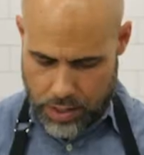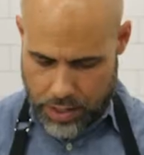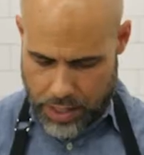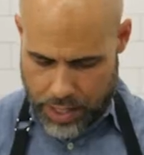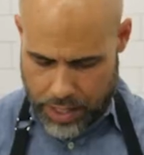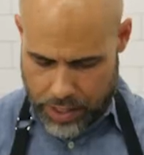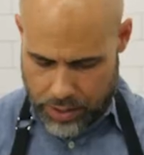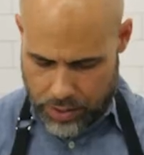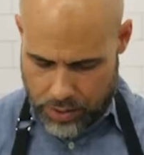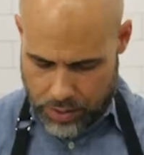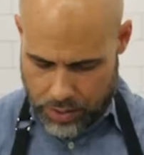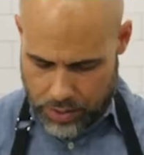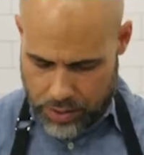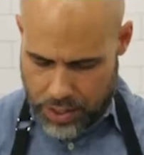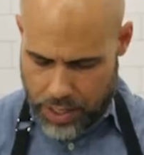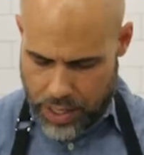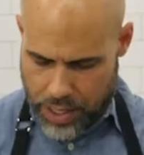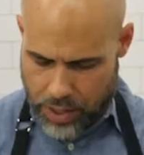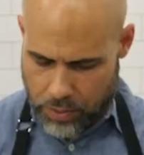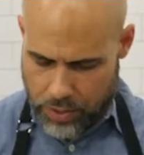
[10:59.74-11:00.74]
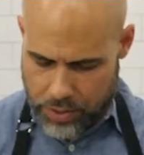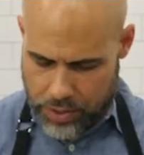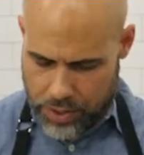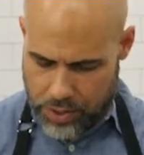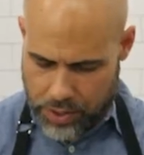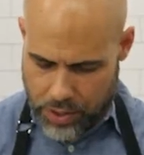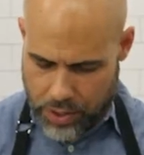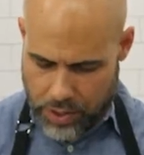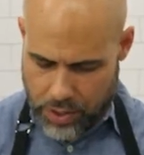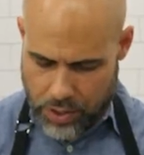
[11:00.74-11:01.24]
And so today we're
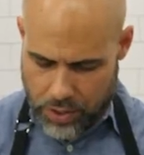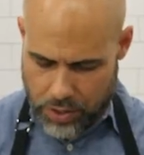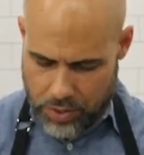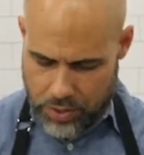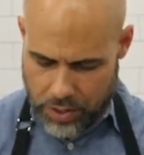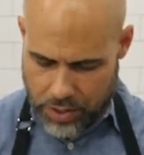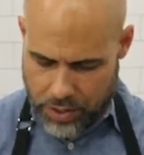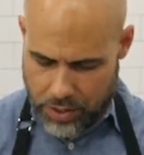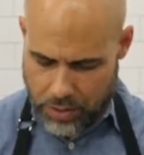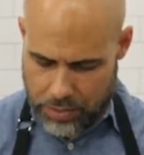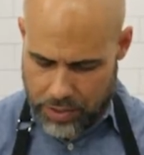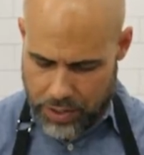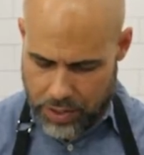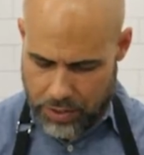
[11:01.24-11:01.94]
just going to use a little bit